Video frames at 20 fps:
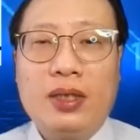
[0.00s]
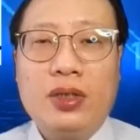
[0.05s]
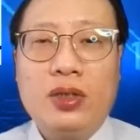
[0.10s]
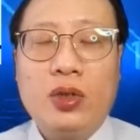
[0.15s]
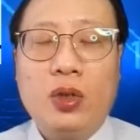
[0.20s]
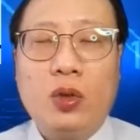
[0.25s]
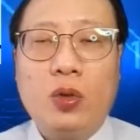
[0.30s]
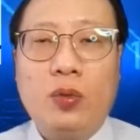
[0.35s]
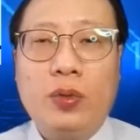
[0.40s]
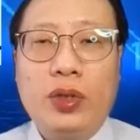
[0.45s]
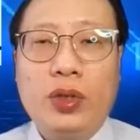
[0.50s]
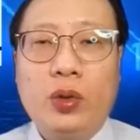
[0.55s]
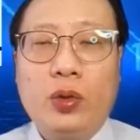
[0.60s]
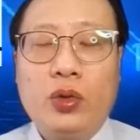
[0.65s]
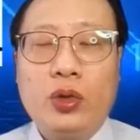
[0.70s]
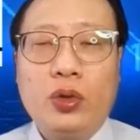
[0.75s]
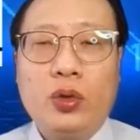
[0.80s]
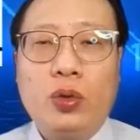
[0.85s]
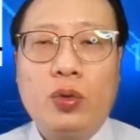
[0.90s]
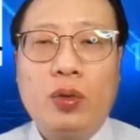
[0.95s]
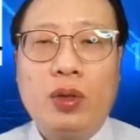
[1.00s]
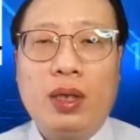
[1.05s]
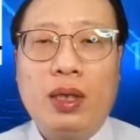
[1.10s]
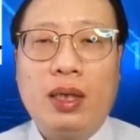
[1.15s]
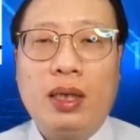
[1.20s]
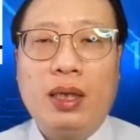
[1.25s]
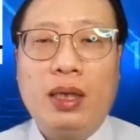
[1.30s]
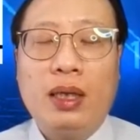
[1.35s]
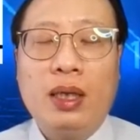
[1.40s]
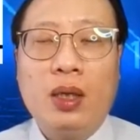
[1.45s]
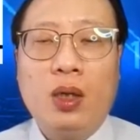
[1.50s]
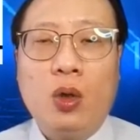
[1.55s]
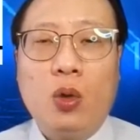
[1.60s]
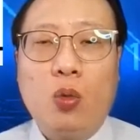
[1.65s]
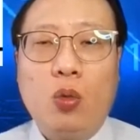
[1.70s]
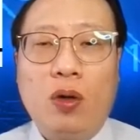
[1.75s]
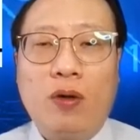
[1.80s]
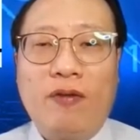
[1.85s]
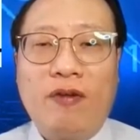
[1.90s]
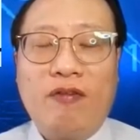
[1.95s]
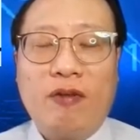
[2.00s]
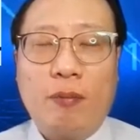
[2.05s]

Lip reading: So we also work with